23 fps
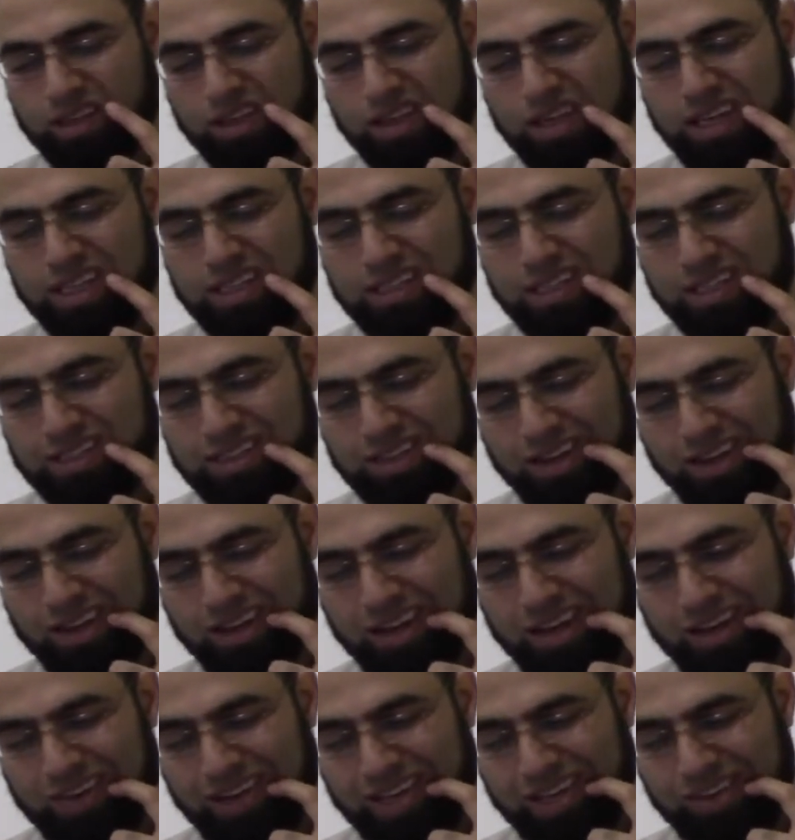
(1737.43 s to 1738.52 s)
He said
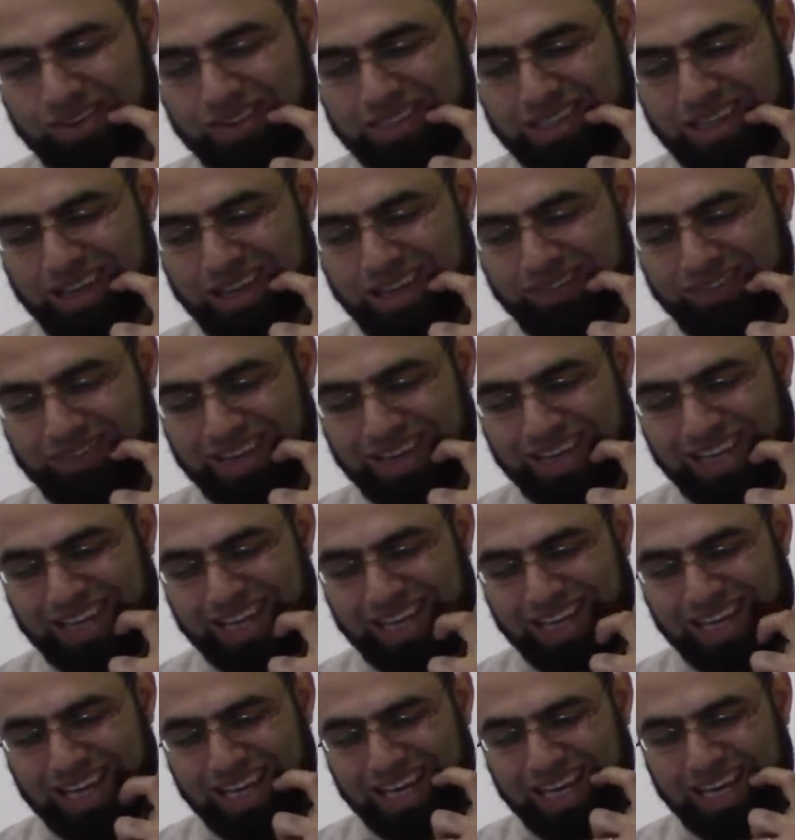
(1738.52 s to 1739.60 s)
sallallahu alaihi wasallam
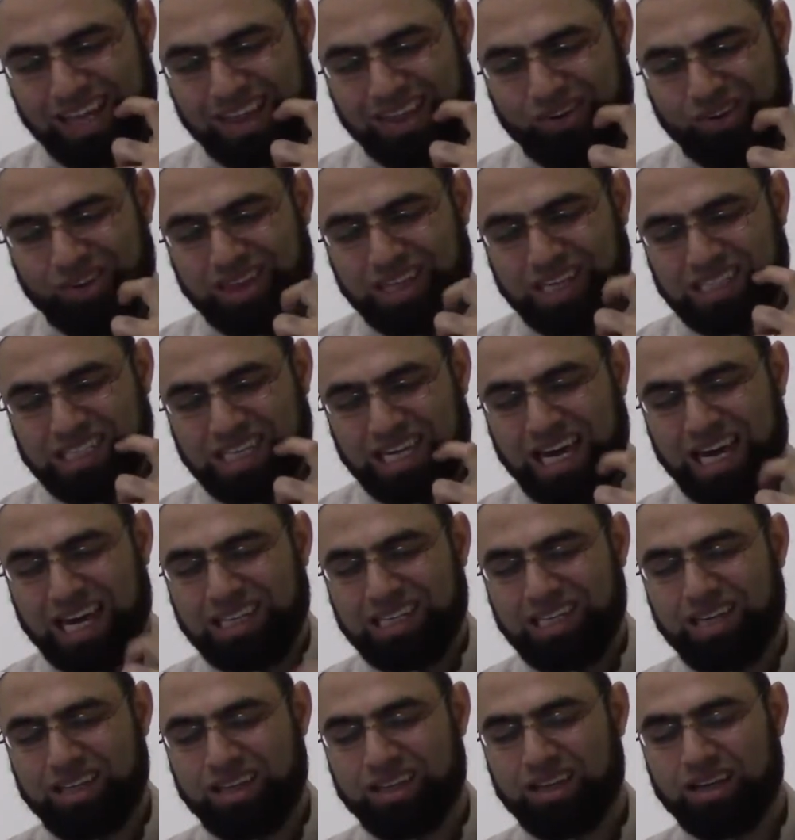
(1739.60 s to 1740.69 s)
in the authentic
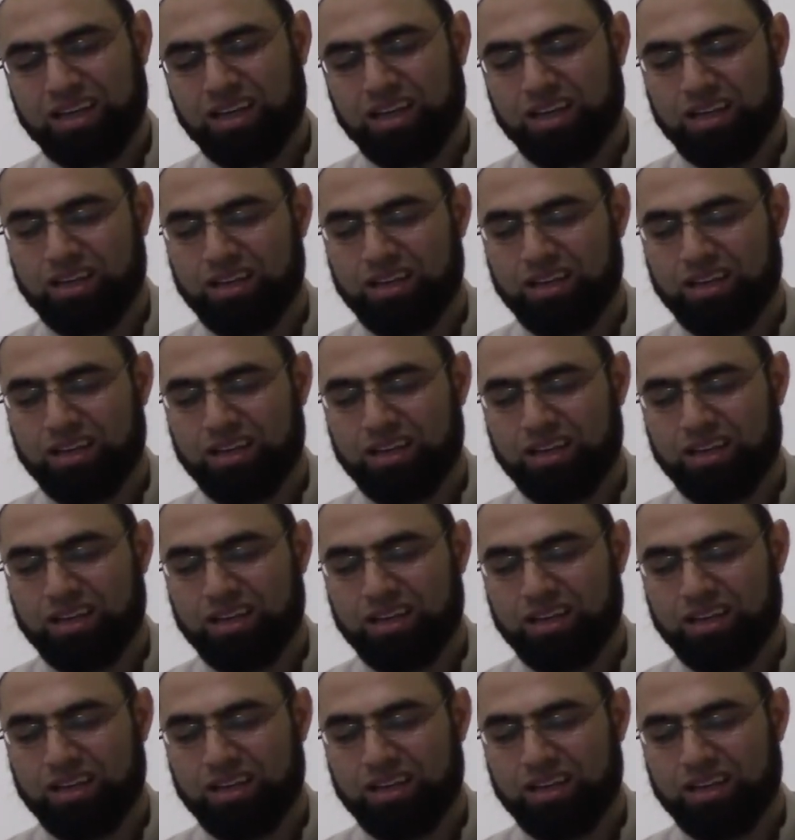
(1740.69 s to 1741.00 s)
hadith